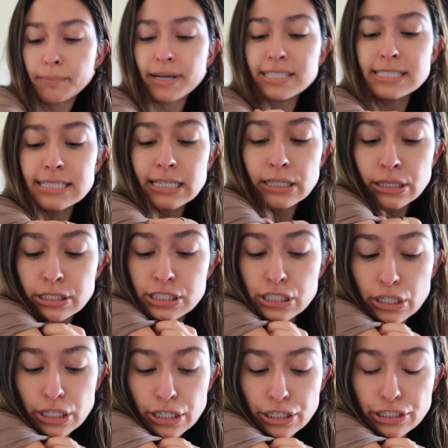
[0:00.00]
My skin's
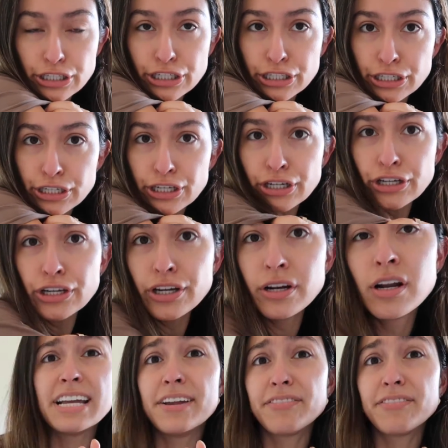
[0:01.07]
looking good.